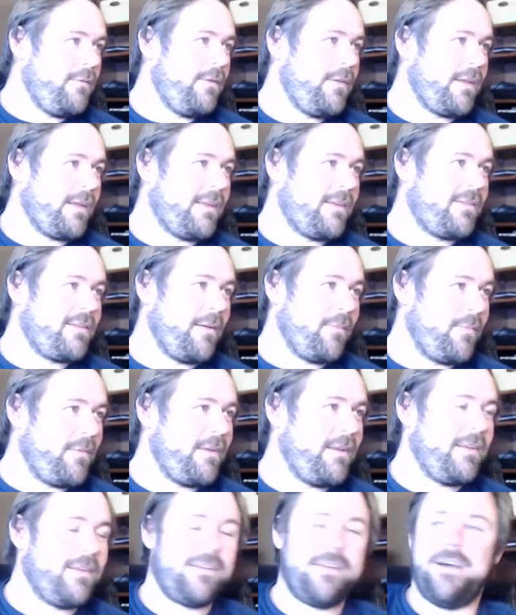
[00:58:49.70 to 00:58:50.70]
feel like
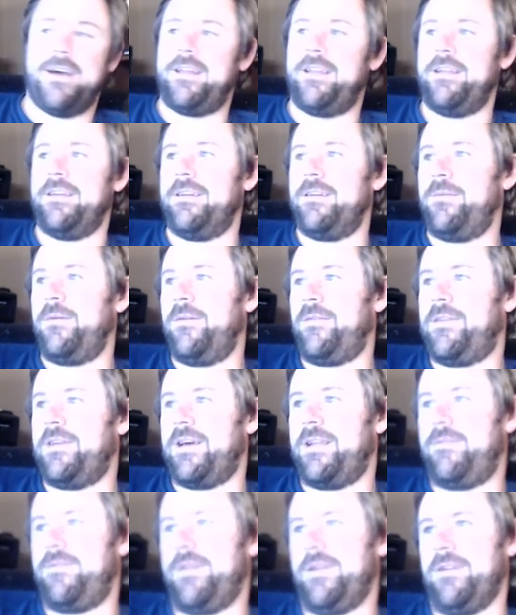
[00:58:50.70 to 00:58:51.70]
something has got to we've
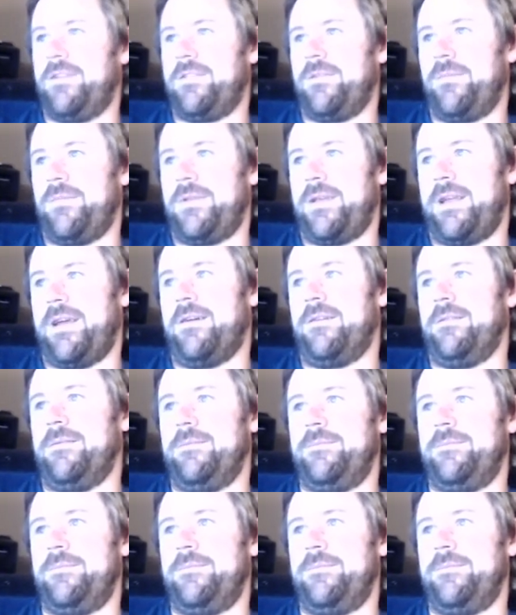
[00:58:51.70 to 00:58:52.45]
got to figure something well, out. Well, we